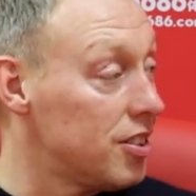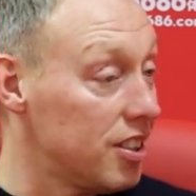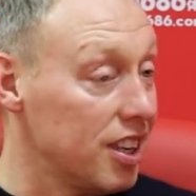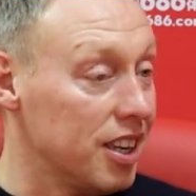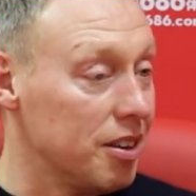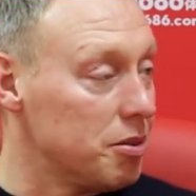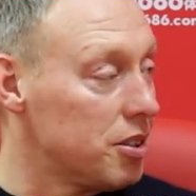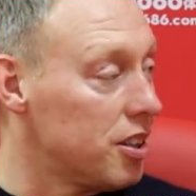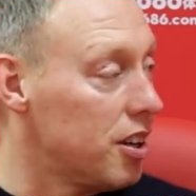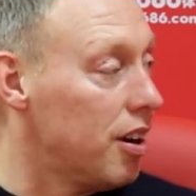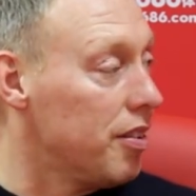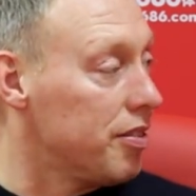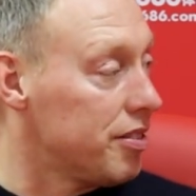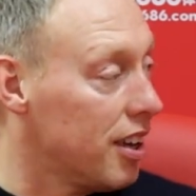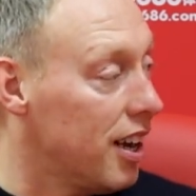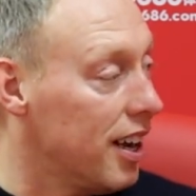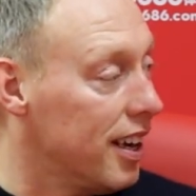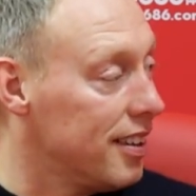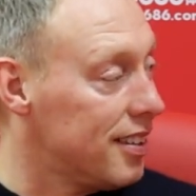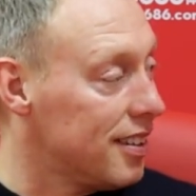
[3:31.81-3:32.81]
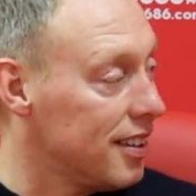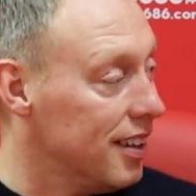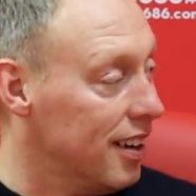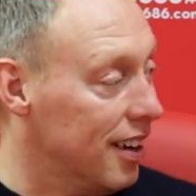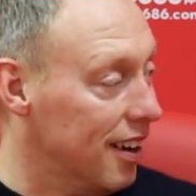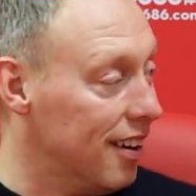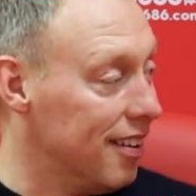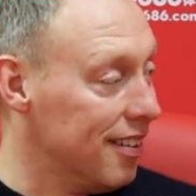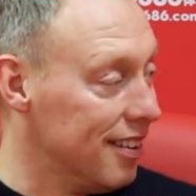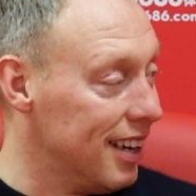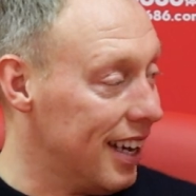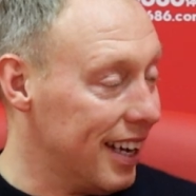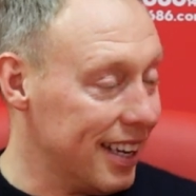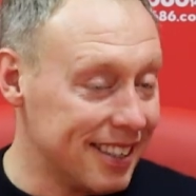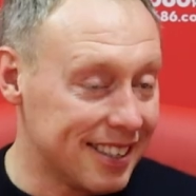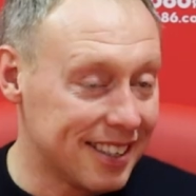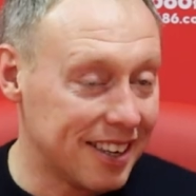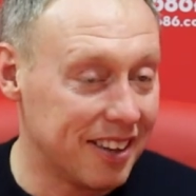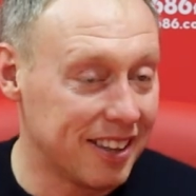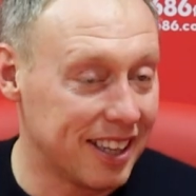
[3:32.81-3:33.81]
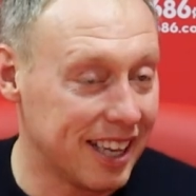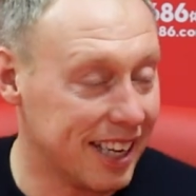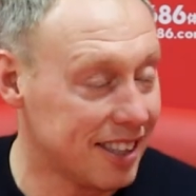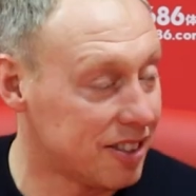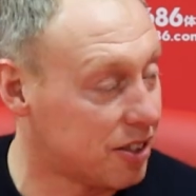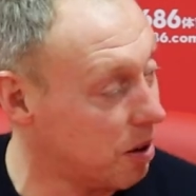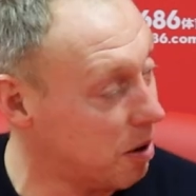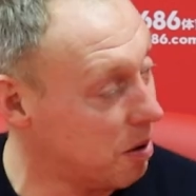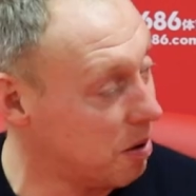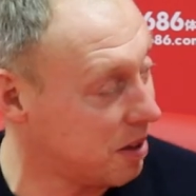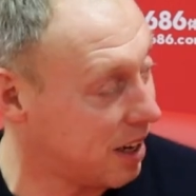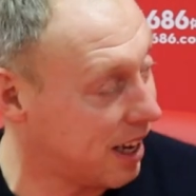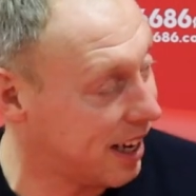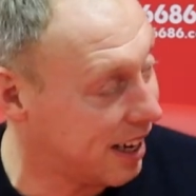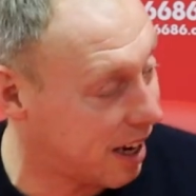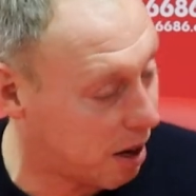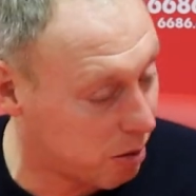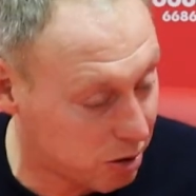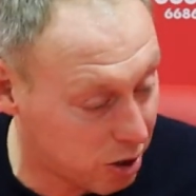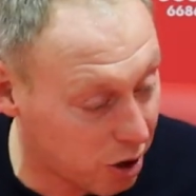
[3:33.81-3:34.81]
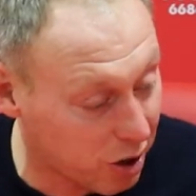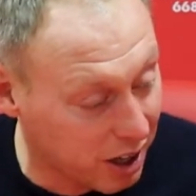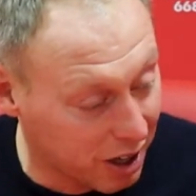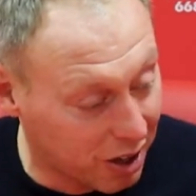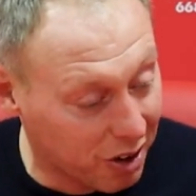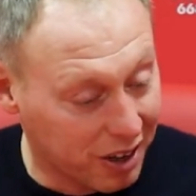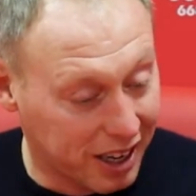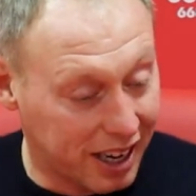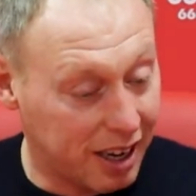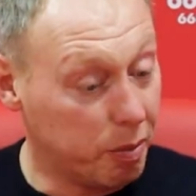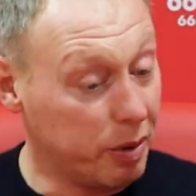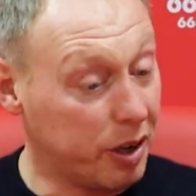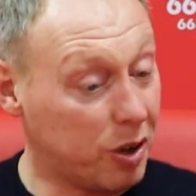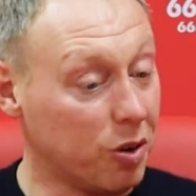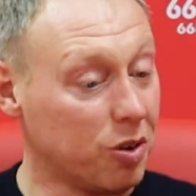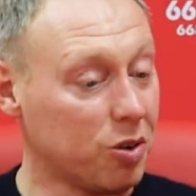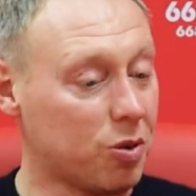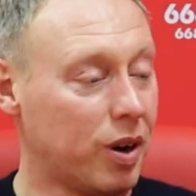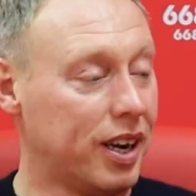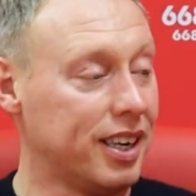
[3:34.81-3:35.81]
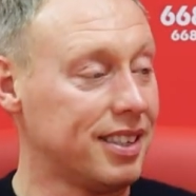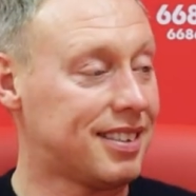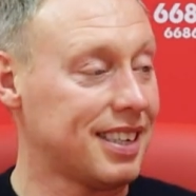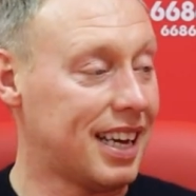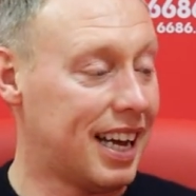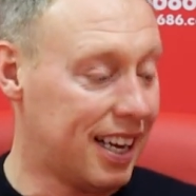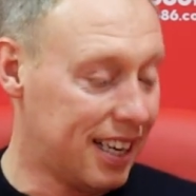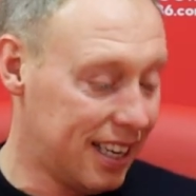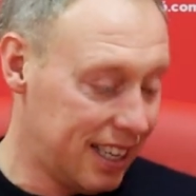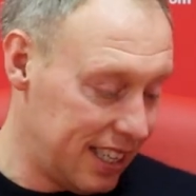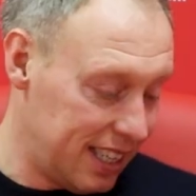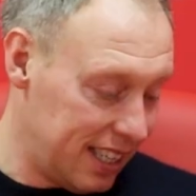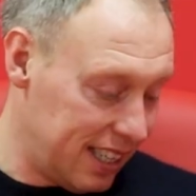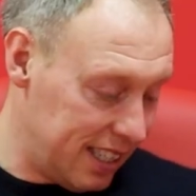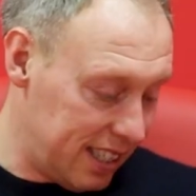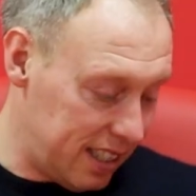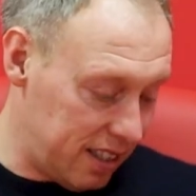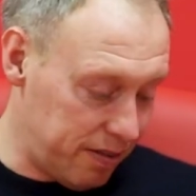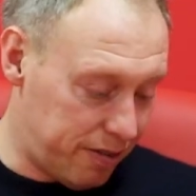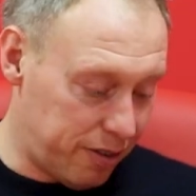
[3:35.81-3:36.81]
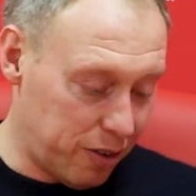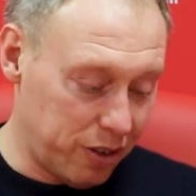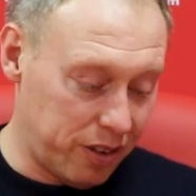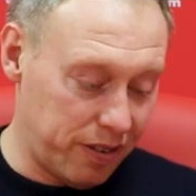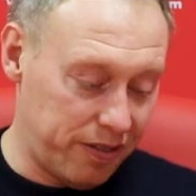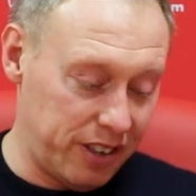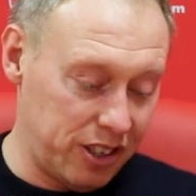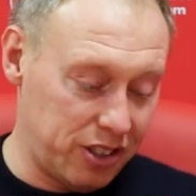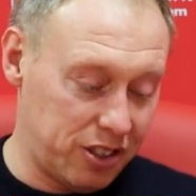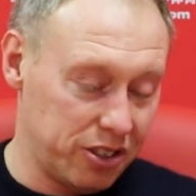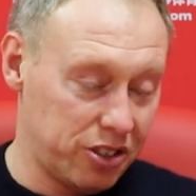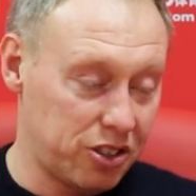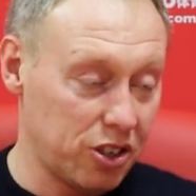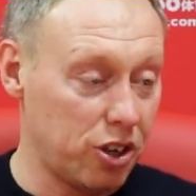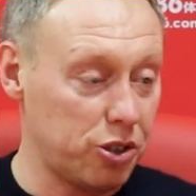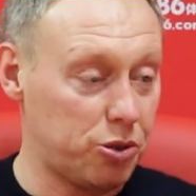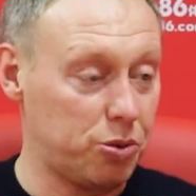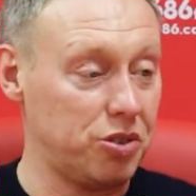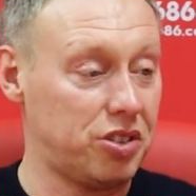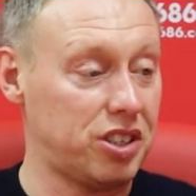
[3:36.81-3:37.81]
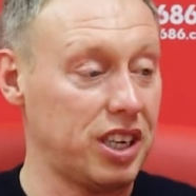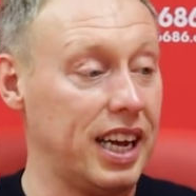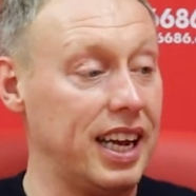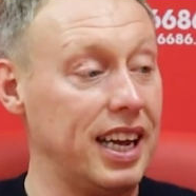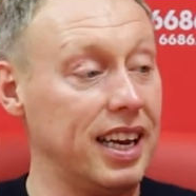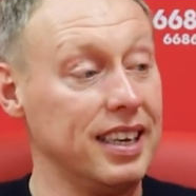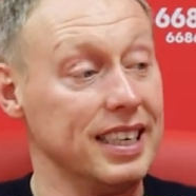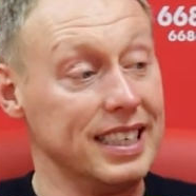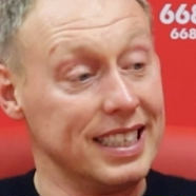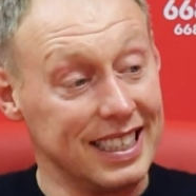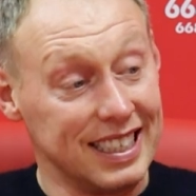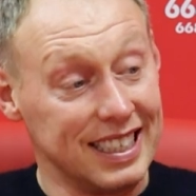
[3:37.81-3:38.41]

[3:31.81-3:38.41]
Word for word: shit, was there offside? You know, like that of thing. So uh, I was looking, looking, and we couldn't quite tell. And the fourth official, Josh, was saying,